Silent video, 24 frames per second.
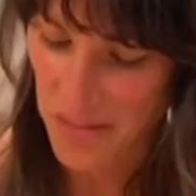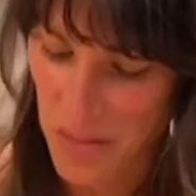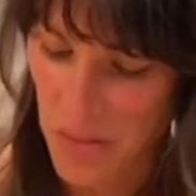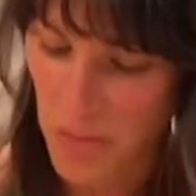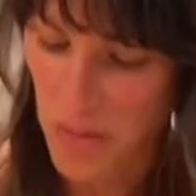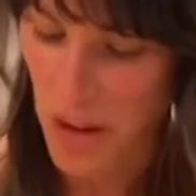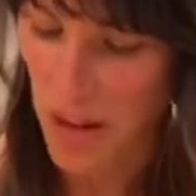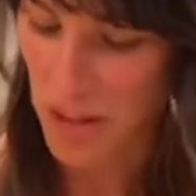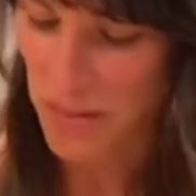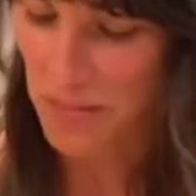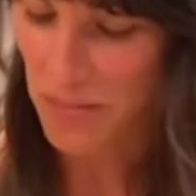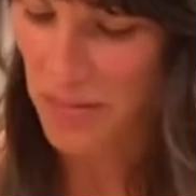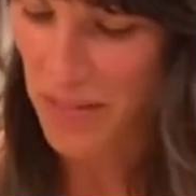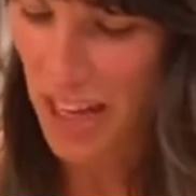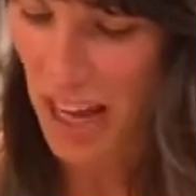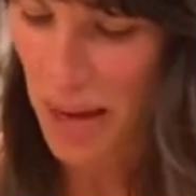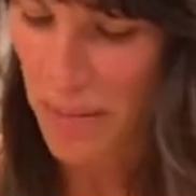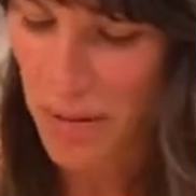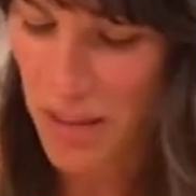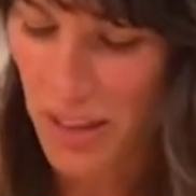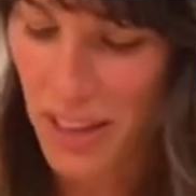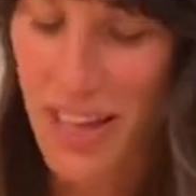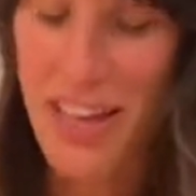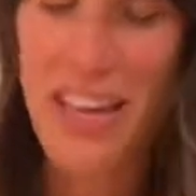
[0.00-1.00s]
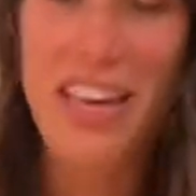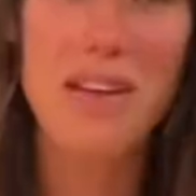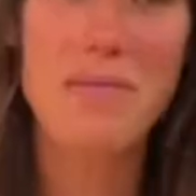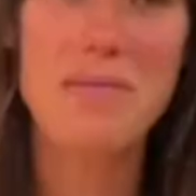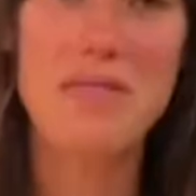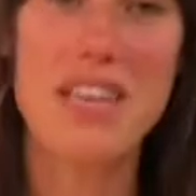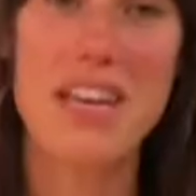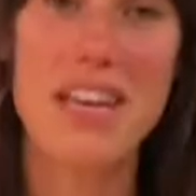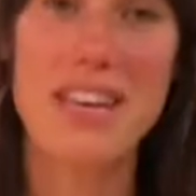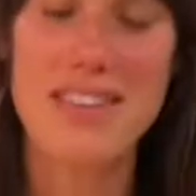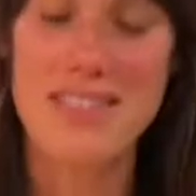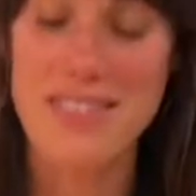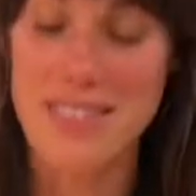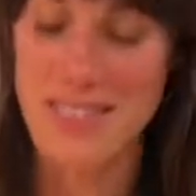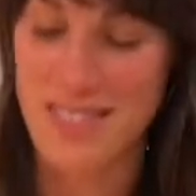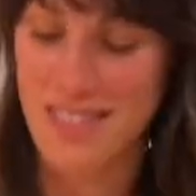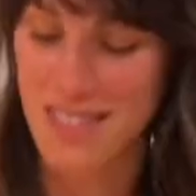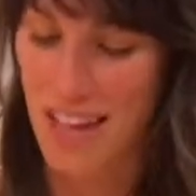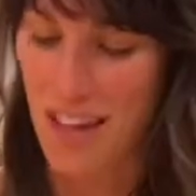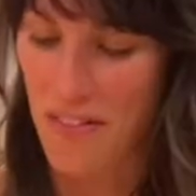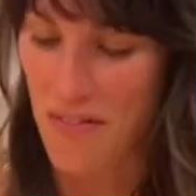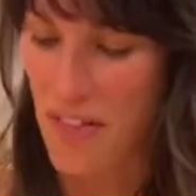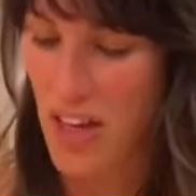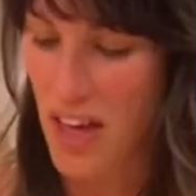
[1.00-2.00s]
Well, I'm gonna let him taste,
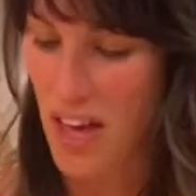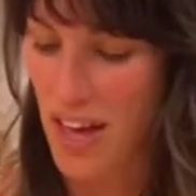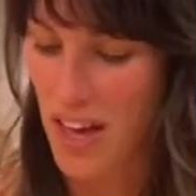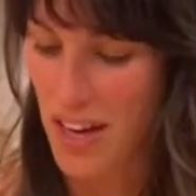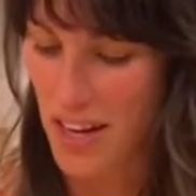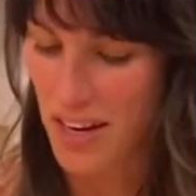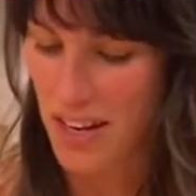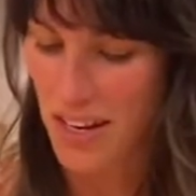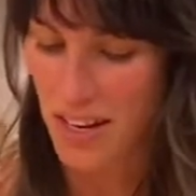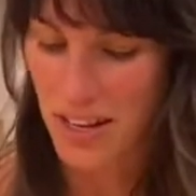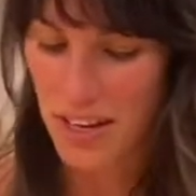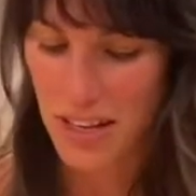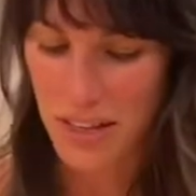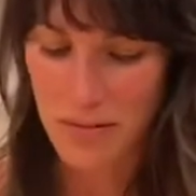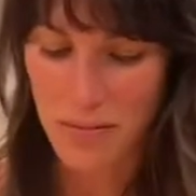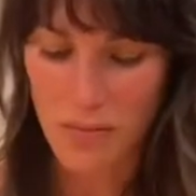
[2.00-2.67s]
and then